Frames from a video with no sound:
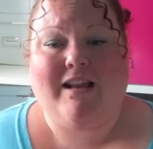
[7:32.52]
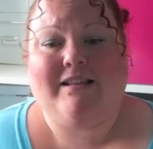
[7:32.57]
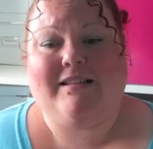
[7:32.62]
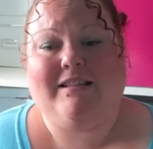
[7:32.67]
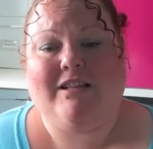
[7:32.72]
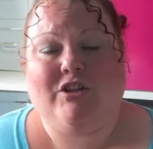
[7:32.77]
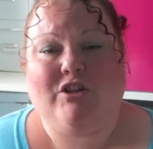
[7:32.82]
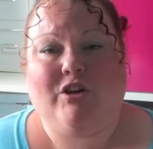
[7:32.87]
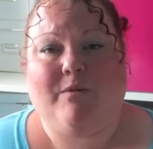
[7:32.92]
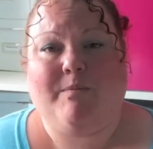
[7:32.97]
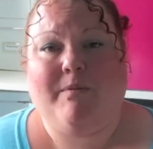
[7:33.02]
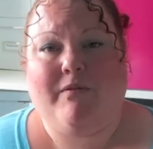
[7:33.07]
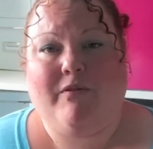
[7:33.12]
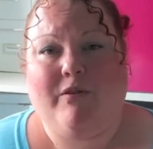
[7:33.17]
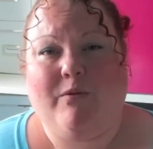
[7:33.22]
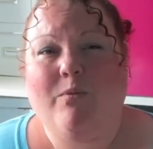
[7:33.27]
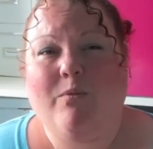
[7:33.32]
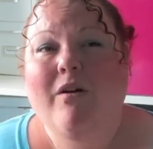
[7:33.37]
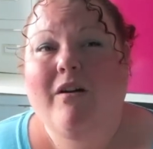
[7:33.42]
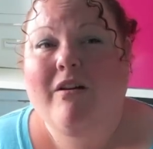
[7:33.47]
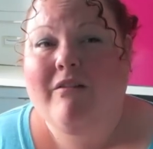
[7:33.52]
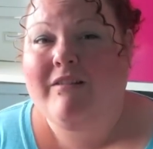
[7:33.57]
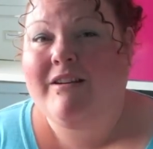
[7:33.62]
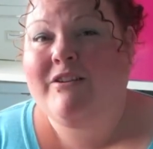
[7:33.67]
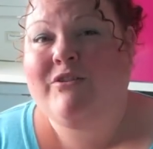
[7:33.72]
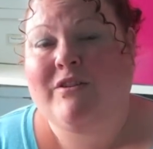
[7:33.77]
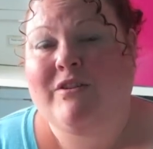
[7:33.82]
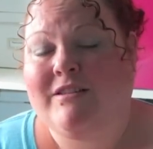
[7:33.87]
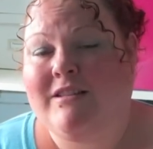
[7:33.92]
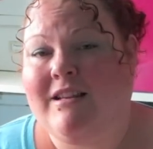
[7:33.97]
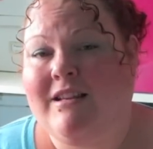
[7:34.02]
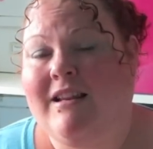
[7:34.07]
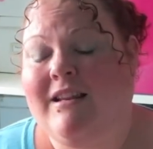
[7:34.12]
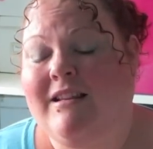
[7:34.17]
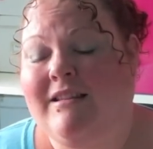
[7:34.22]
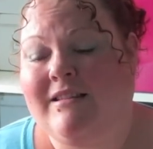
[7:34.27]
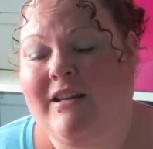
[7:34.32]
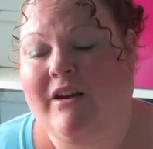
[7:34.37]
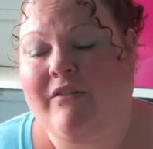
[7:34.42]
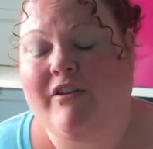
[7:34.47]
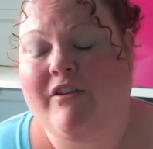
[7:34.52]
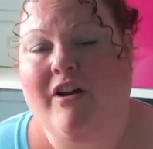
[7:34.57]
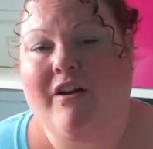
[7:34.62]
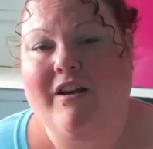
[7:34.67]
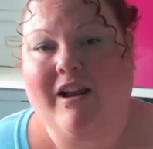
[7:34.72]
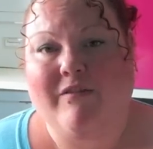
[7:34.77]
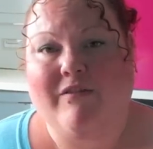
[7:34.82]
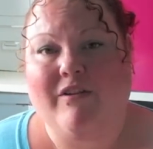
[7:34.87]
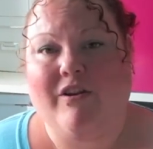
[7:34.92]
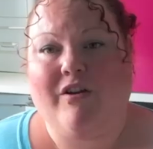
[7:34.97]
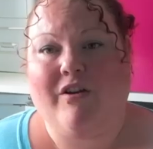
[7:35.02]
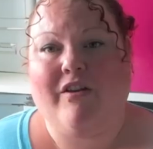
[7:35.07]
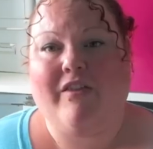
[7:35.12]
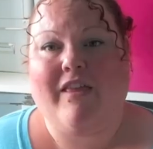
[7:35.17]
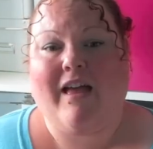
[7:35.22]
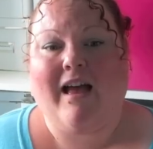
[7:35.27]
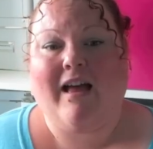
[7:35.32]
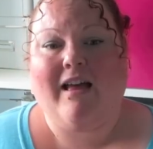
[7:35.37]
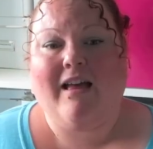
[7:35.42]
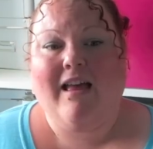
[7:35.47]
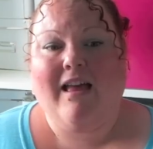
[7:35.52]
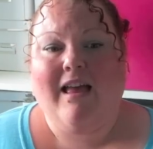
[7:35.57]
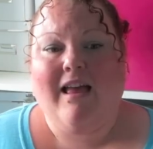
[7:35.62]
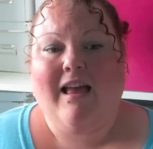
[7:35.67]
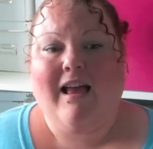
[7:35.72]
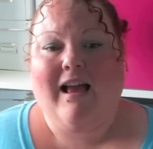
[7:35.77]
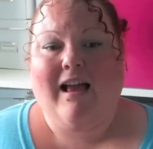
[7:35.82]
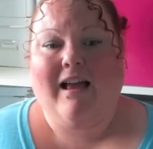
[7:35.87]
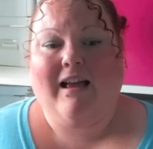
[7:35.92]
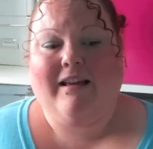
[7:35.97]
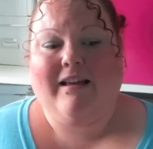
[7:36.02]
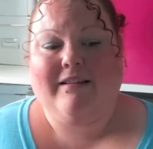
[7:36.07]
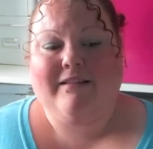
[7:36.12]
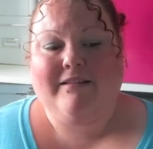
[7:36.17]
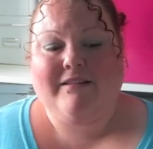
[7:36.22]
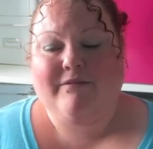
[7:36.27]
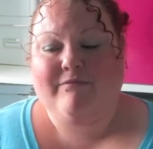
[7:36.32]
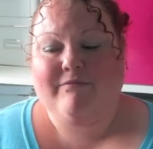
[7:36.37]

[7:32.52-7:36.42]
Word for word: Etsy shop if you were interested in any stuff go and have a look at that and